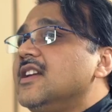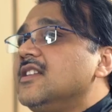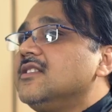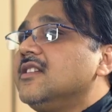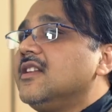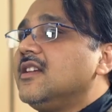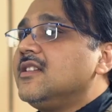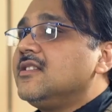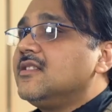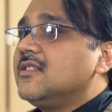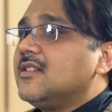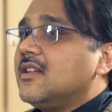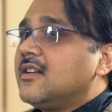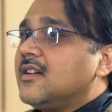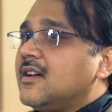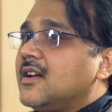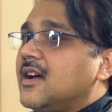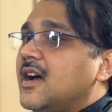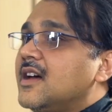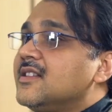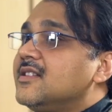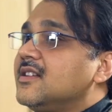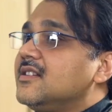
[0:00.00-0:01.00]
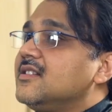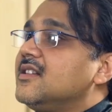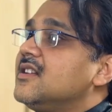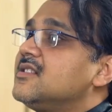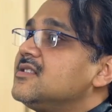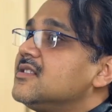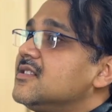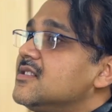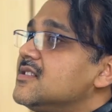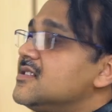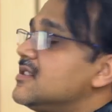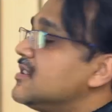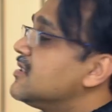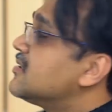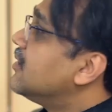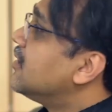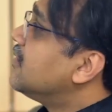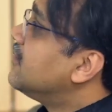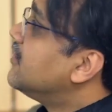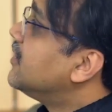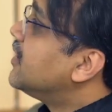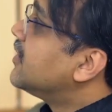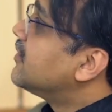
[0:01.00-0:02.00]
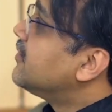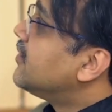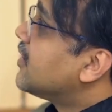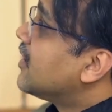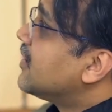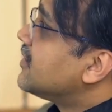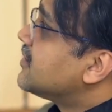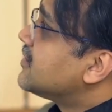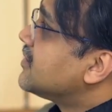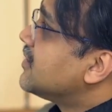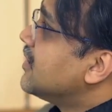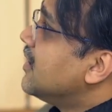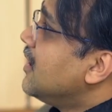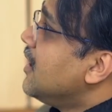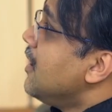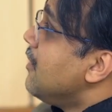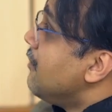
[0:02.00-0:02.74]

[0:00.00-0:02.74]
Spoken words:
in other nations is going to work for us,